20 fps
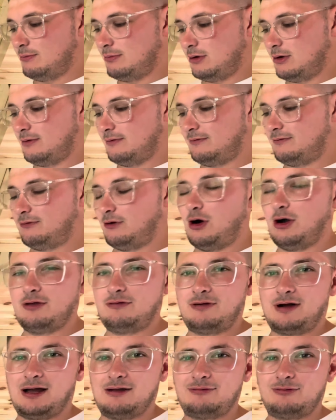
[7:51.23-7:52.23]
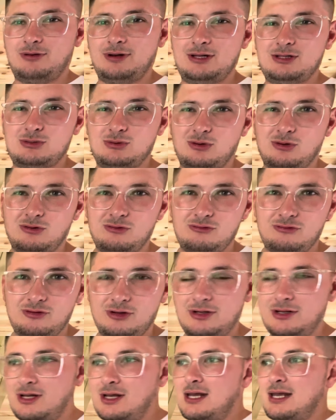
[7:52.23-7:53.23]
but 45 quid into
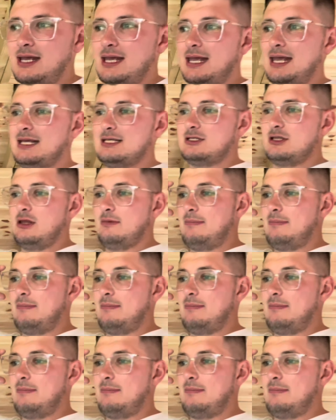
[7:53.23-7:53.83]
100 isn't the